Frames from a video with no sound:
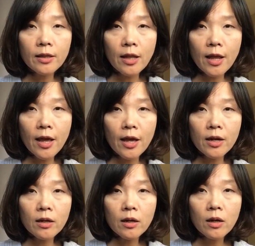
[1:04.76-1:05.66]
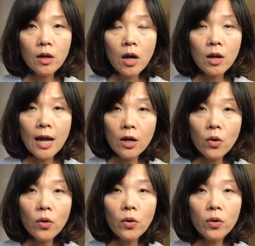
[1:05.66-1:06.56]
tener
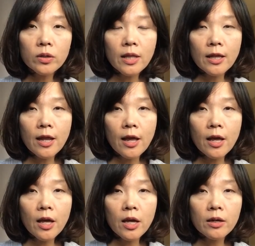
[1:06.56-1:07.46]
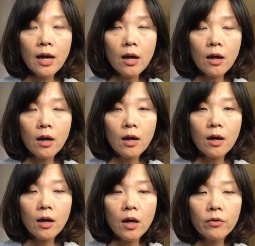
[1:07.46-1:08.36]
calor, tener
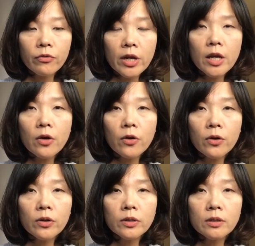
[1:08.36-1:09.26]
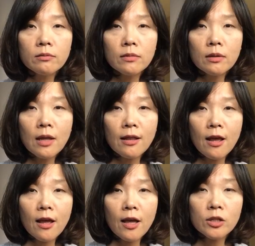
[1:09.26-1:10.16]
frío,
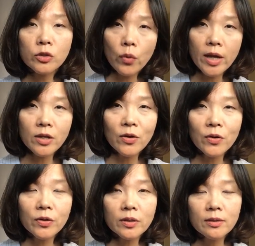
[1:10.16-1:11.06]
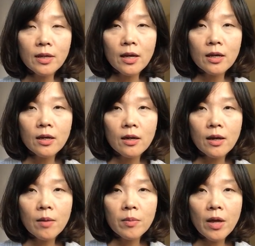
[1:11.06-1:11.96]
tener sueño,
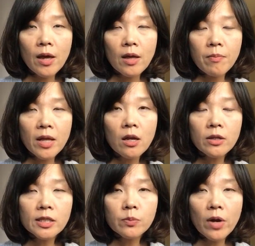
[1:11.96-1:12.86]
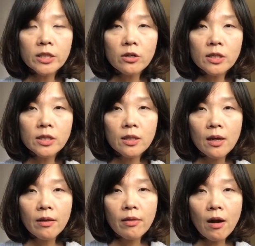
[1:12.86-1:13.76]
and many other expressions
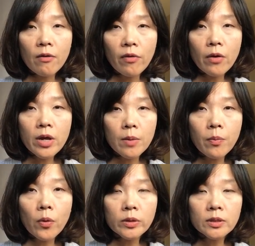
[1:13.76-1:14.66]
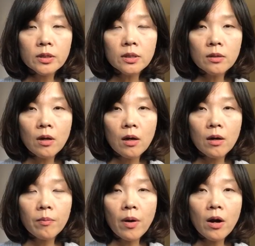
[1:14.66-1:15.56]
that are very important
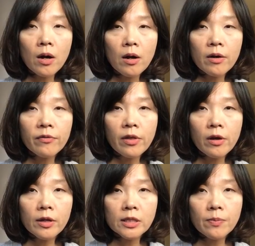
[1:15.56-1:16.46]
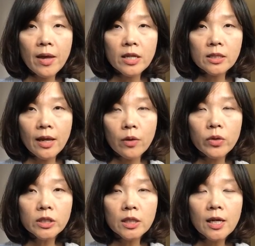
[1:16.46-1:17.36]
part of the Spanish
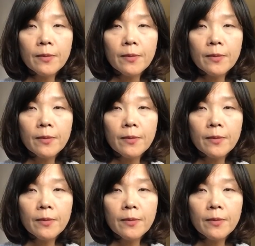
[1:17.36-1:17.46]
language.